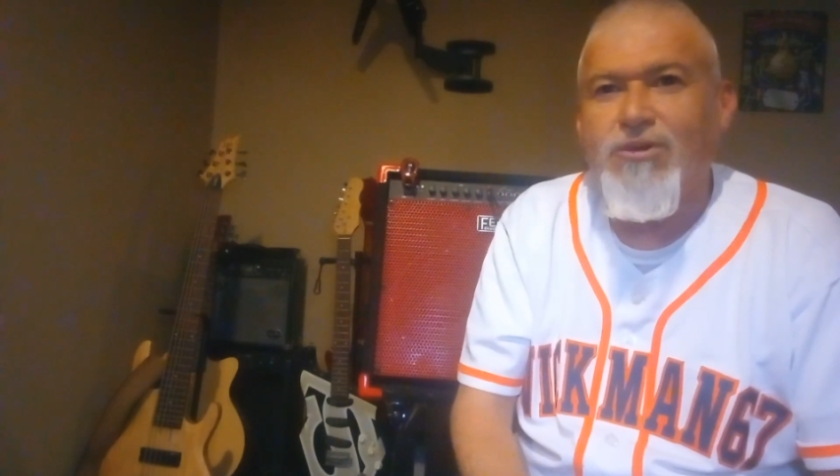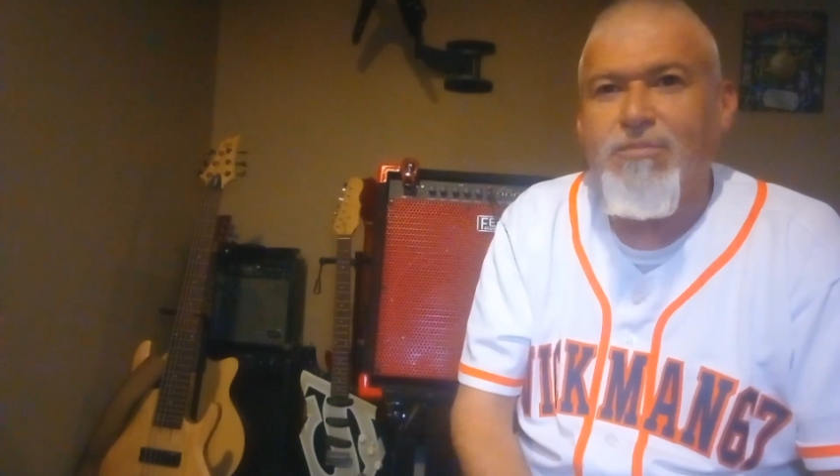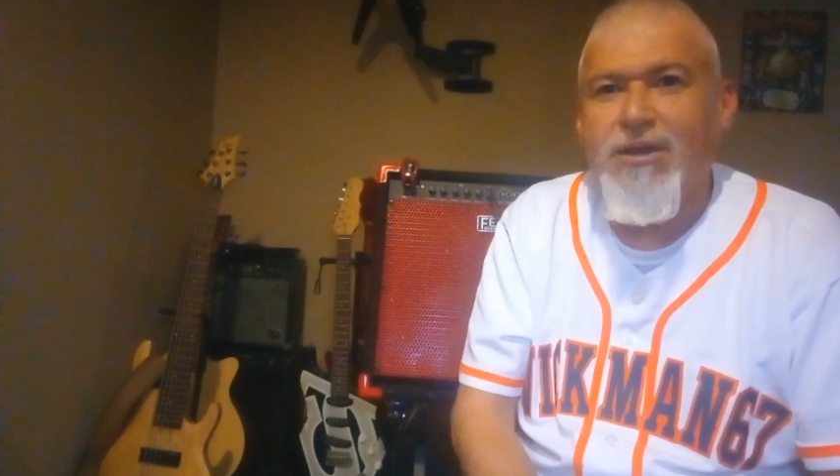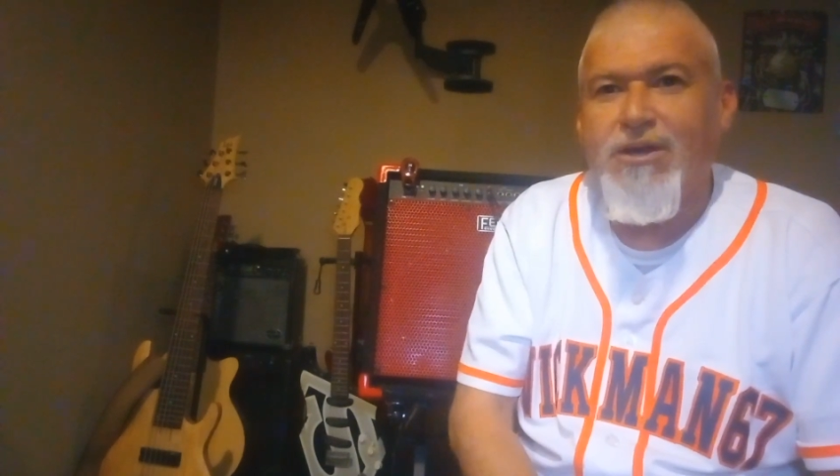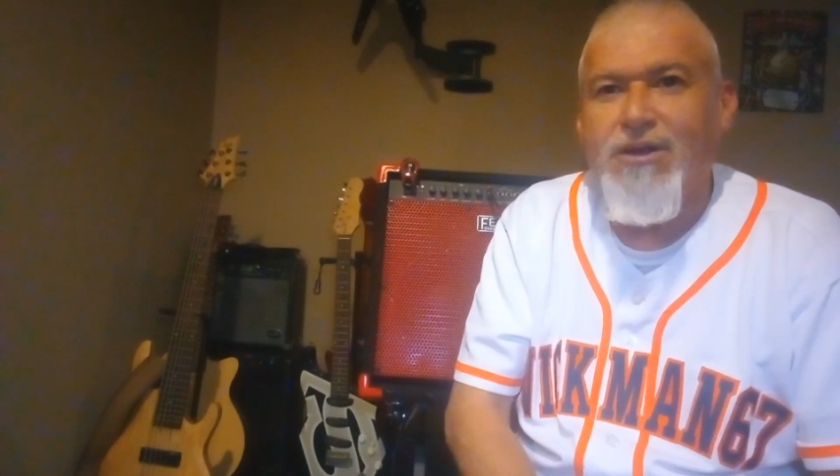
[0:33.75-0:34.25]

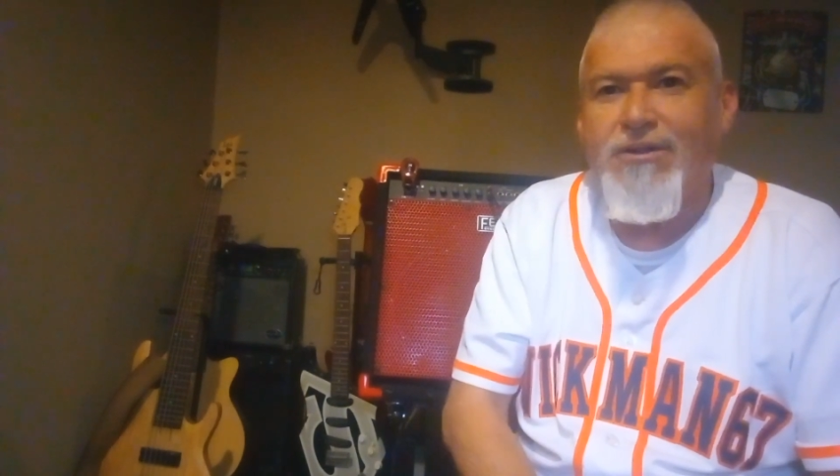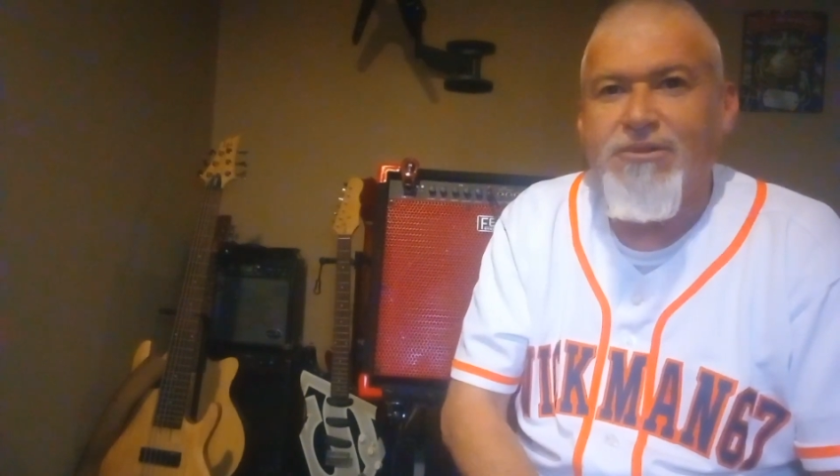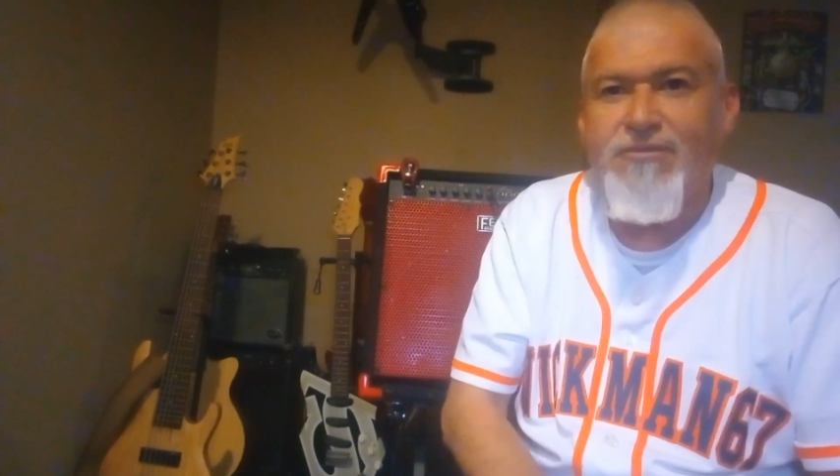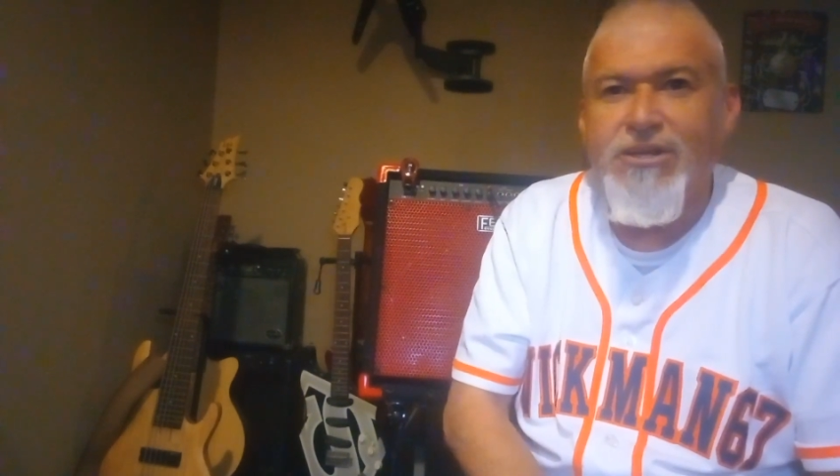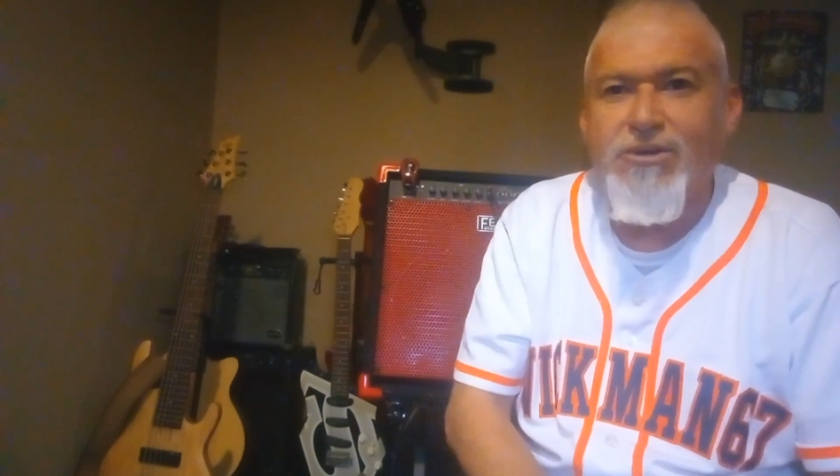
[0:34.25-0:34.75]
depending on how this
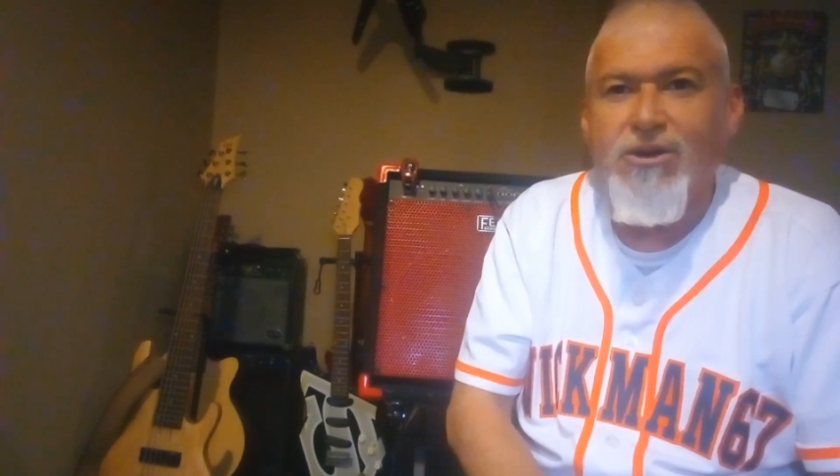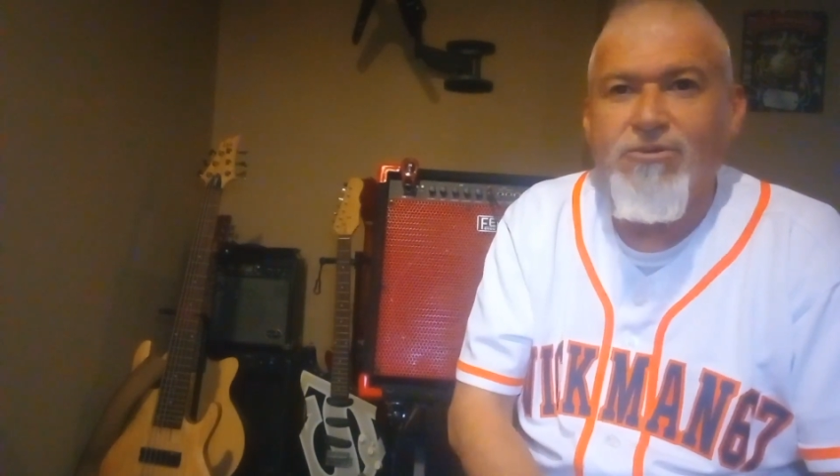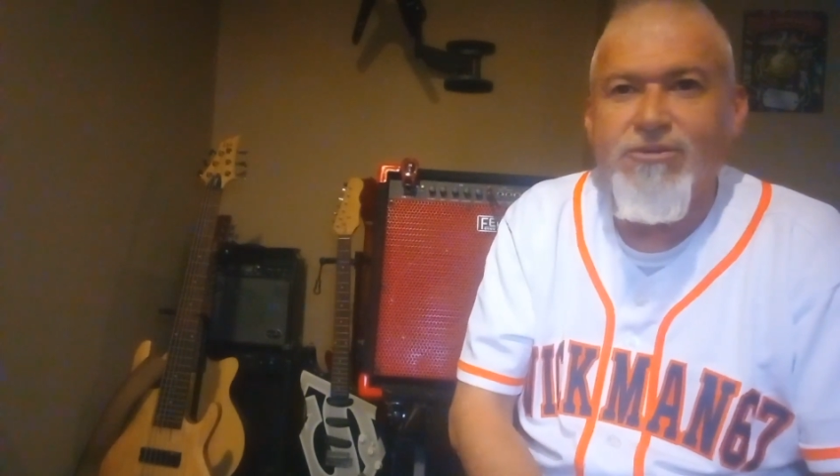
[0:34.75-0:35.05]
video goes.